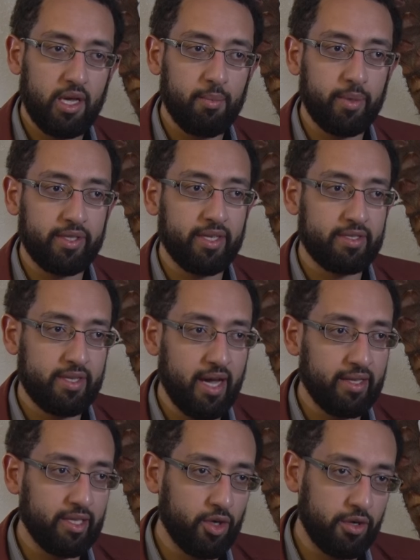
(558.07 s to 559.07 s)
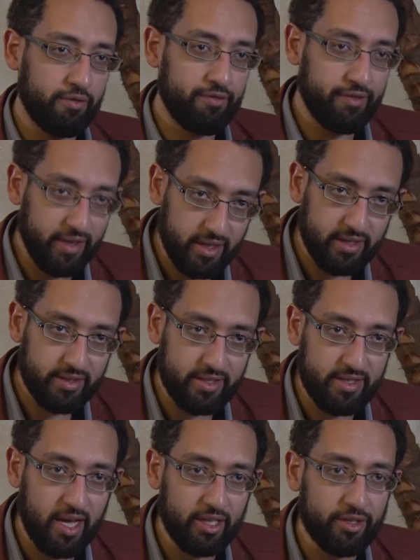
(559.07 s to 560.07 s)
but does not learn fiqh, does
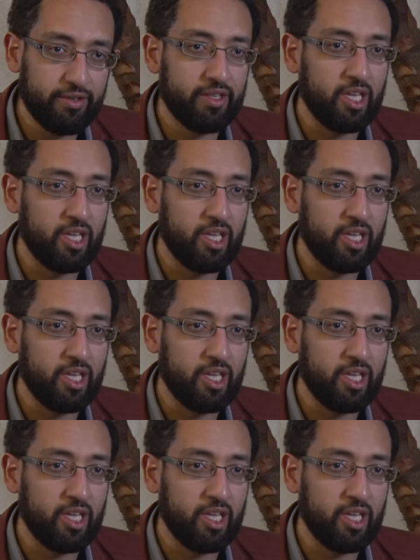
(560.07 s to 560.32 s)
not learn the